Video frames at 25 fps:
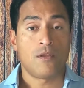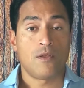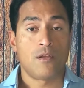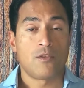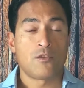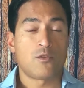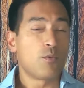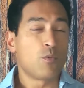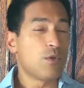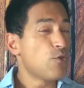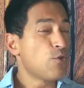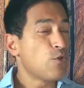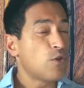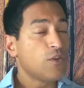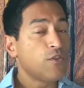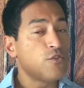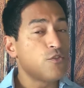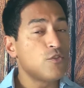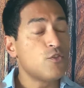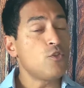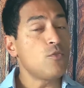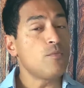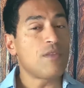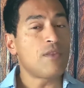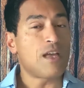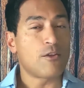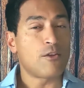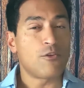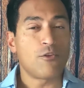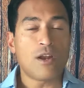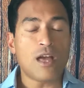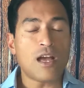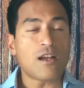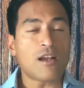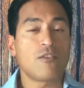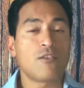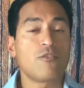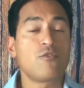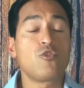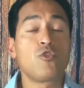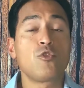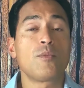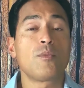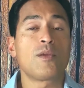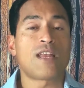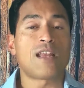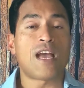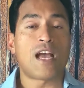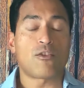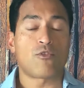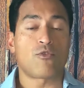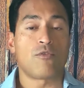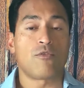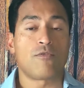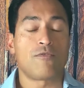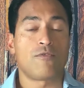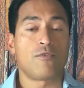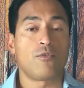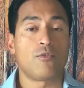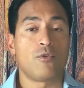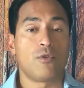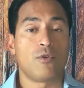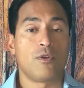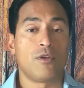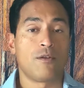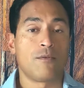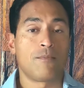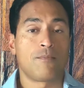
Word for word: So when you consume that, you're not consuming natural food.